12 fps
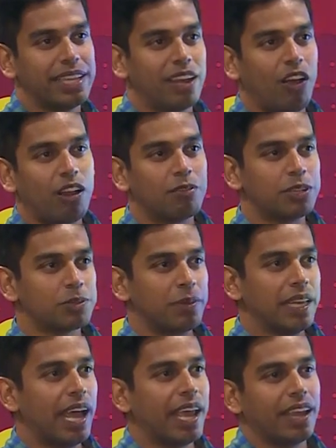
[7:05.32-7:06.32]
they'll always
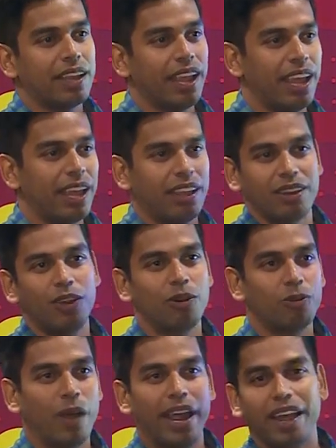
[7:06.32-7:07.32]
be like, hey,
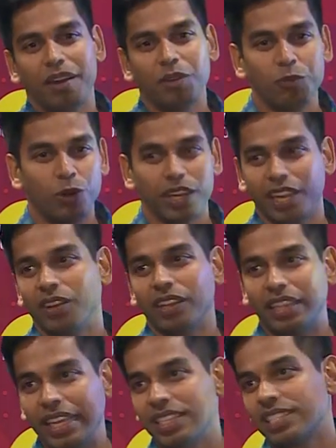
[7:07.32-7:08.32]
why are we working
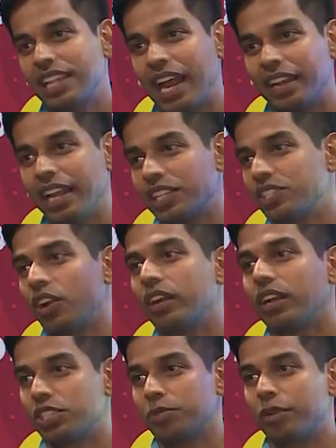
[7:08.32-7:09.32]
on things that's
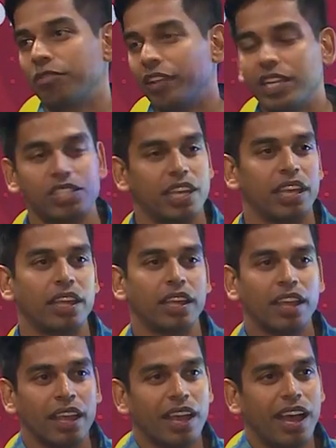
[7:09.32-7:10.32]
not customer facing?
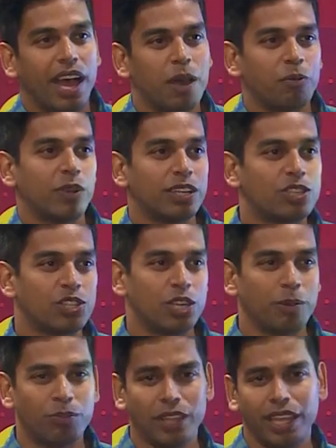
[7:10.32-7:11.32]
We'd
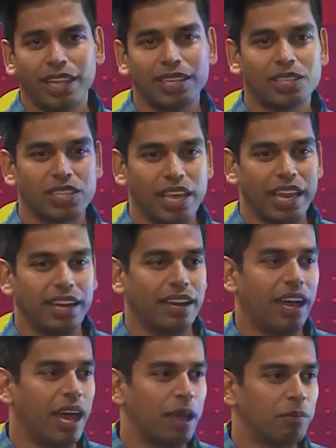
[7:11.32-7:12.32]
ship things, and
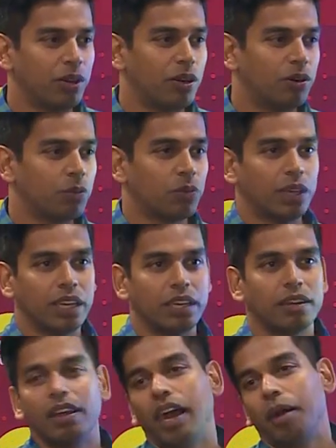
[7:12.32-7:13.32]
we'd
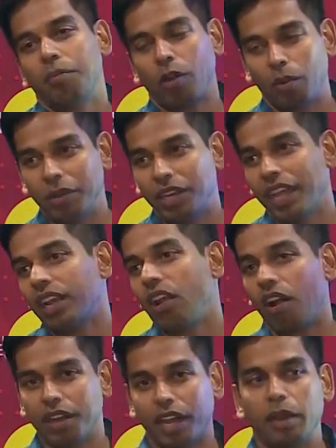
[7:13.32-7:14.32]
probably take
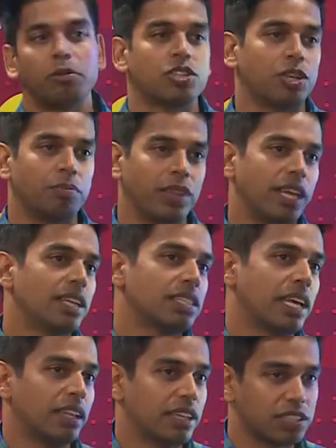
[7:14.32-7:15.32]
longer time to ship
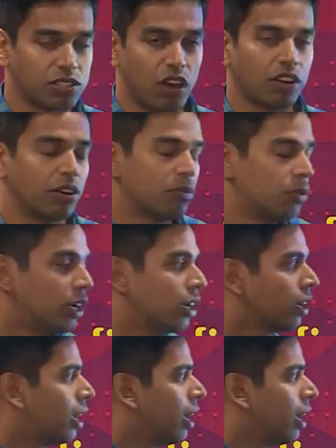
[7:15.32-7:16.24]
things, and this is not going to work.